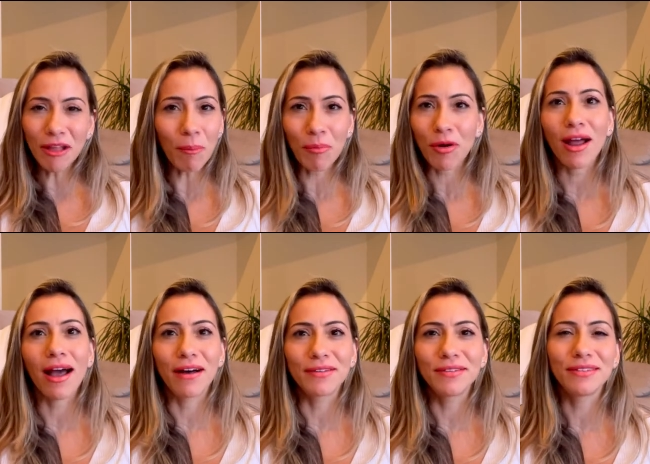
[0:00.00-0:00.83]

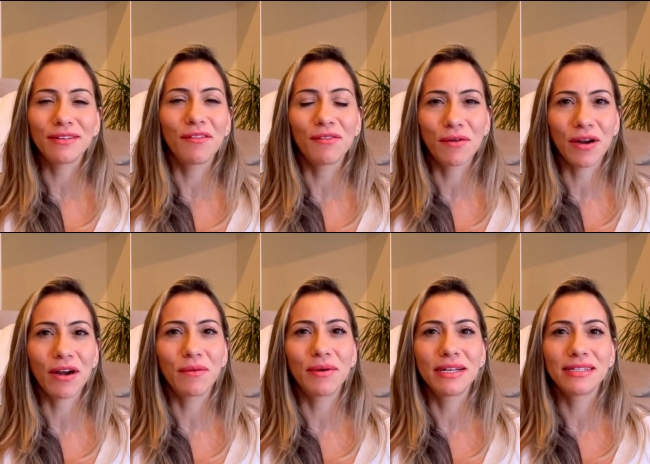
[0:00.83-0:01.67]
proud of where I
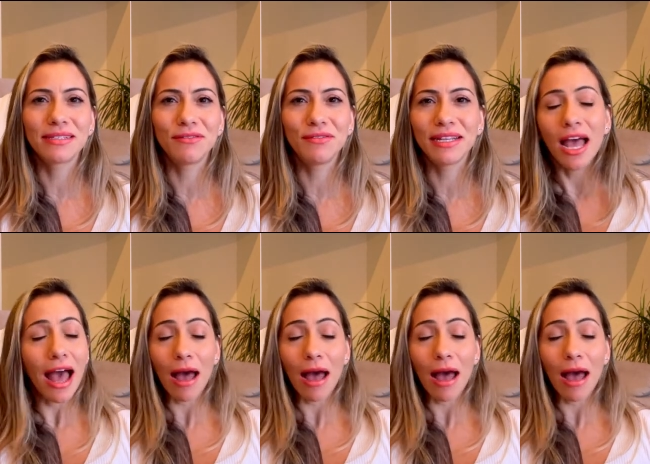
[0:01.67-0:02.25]
was, really.